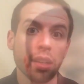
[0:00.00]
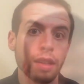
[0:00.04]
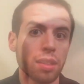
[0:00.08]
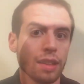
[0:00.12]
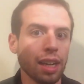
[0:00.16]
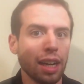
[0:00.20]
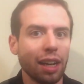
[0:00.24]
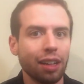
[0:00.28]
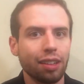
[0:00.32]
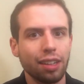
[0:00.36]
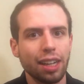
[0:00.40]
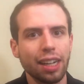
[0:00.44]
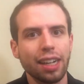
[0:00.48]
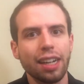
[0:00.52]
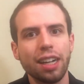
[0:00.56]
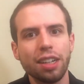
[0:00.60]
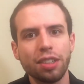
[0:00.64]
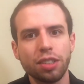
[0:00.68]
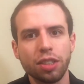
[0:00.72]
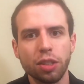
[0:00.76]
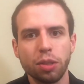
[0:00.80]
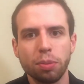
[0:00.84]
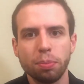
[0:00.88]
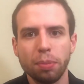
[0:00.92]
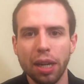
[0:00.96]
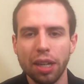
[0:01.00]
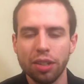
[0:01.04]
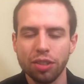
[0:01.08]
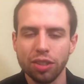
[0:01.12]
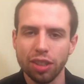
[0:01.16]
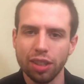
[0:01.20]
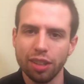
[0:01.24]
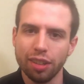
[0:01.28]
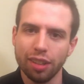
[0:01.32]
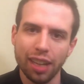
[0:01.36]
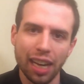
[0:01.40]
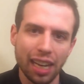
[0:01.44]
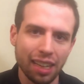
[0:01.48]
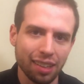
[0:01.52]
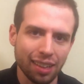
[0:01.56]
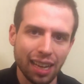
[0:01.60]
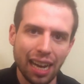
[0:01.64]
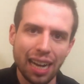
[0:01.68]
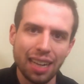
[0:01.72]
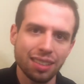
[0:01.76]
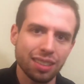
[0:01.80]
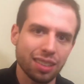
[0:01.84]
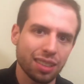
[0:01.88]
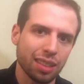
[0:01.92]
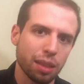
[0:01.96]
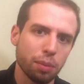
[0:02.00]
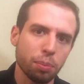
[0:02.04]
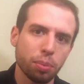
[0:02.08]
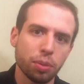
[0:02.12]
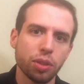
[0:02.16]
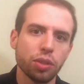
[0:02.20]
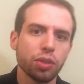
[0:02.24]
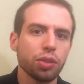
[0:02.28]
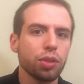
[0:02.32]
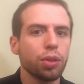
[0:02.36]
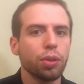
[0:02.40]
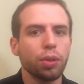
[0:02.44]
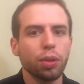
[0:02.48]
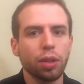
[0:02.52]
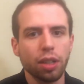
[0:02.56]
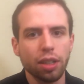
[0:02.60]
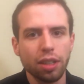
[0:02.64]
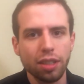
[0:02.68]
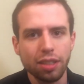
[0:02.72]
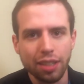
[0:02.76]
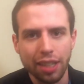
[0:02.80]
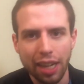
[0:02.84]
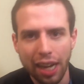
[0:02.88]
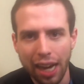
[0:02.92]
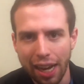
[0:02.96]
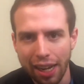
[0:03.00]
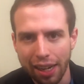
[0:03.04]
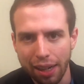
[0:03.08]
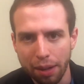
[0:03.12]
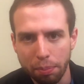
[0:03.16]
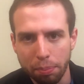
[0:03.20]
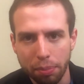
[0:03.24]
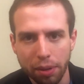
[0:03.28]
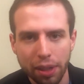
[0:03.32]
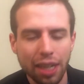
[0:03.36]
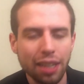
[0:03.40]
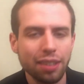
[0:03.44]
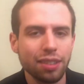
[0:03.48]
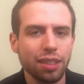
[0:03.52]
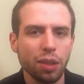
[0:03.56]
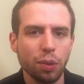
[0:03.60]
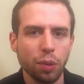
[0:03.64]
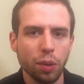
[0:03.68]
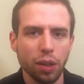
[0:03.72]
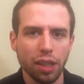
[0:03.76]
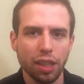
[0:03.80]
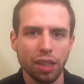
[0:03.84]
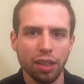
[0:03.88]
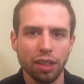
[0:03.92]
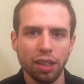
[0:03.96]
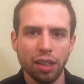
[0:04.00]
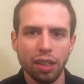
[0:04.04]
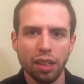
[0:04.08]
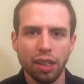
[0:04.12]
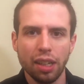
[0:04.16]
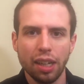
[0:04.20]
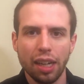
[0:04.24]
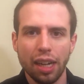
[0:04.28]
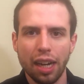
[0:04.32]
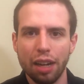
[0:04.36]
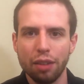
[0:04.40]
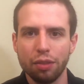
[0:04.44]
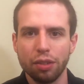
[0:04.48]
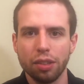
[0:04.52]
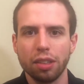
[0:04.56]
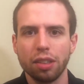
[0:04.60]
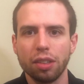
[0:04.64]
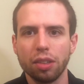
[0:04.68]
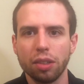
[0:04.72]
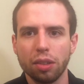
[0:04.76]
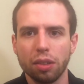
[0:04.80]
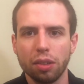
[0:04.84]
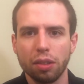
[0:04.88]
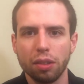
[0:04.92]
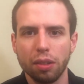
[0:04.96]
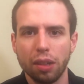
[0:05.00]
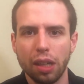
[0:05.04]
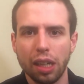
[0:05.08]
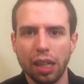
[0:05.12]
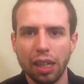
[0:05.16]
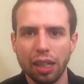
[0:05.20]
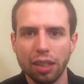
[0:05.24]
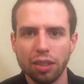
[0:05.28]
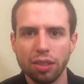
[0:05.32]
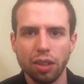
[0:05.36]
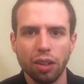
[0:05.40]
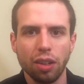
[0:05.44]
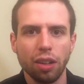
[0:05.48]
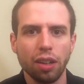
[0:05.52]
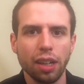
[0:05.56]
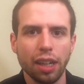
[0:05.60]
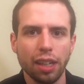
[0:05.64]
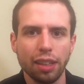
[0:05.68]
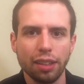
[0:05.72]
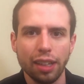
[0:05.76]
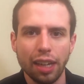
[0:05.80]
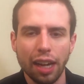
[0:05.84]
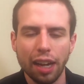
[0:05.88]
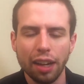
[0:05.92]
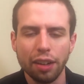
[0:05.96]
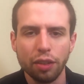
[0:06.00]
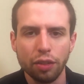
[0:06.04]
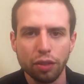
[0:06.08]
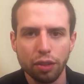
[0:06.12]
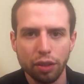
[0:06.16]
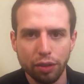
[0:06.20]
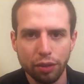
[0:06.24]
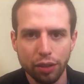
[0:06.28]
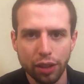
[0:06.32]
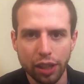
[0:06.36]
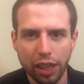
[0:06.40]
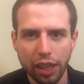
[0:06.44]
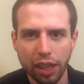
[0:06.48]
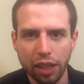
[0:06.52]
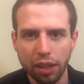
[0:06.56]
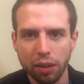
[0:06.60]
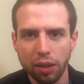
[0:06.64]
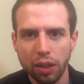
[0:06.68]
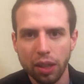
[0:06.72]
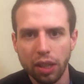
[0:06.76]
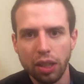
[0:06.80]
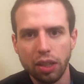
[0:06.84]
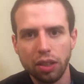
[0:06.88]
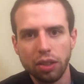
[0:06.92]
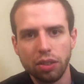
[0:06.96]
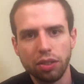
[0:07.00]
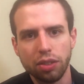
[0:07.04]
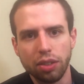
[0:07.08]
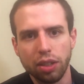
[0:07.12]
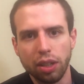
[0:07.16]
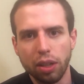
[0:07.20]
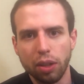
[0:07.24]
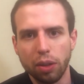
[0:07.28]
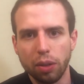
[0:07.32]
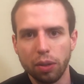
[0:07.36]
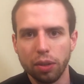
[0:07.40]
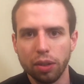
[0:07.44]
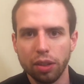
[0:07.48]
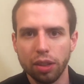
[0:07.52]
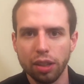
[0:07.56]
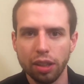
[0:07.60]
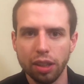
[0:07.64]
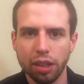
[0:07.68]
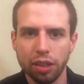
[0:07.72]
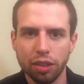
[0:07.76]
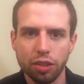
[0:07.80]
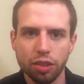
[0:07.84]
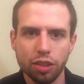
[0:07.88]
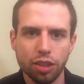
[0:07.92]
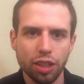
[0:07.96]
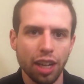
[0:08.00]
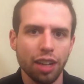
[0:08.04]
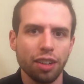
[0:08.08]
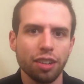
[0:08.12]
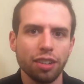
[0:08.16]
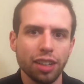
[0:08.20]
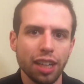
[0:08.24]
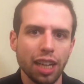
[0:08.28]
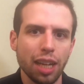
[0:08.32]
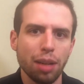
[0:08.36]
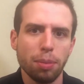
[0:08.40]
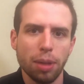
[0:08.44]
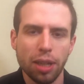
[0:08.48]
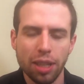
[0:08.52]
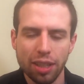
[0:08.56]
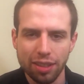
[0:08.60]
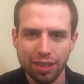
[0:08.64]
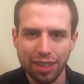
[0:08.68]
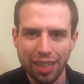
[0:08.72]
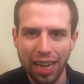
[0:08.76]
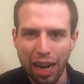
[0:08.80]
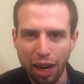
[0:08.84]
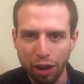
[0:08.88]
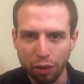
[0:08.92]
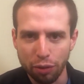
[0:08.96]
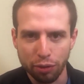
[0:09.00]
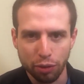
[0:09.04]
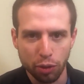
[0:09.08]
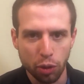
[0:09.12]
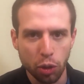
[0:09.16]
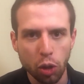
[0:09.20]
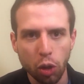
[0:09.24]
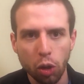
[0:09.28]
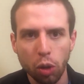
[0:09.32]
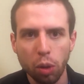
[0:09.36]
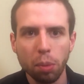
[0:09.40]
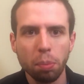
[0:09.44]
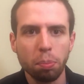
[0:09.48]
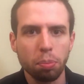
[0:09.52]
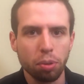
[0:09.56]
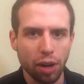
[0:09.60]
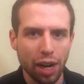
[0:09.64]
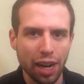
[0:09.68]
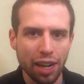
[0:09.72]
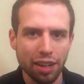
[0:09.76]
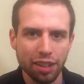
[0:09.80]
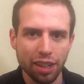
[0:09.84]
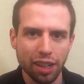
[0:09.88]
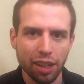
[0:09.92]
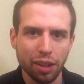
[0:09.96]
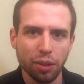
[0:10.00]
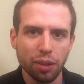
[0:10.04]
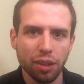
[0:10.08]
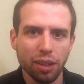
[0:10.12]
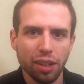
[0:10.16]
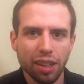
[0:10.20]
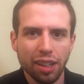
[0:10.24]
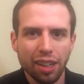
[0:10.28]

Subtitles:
Now, like I just mentioned, that last clip was too good to edit, but I do want to have a little talk at the end of the video. So the channel name is now Frugal Brando.